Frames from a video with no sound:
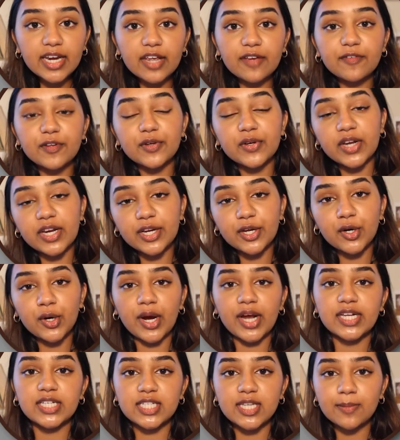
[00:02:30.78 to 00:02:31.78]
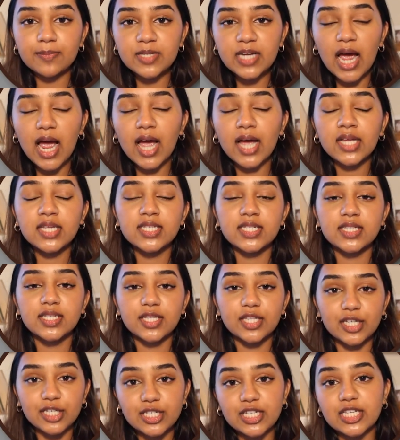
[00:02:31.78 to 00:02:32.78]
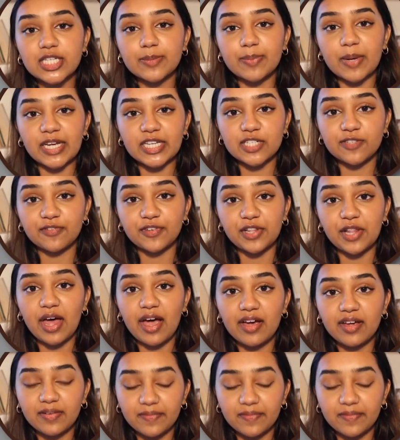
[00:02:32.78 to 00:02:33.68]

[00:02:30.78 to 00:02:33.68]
if you need to create subtasks, there's a space for that.